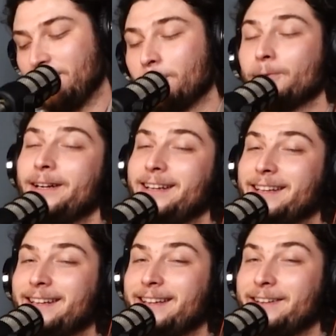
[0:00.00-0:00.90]
And we're reading
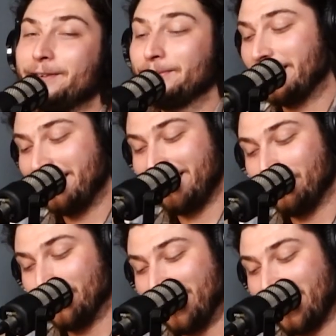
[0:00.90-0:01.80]
it here, right here,
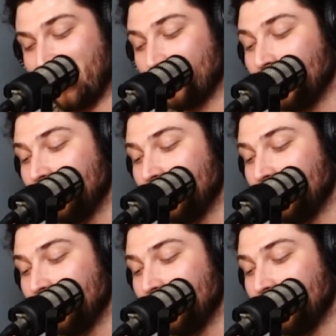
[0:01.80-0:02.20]
right now.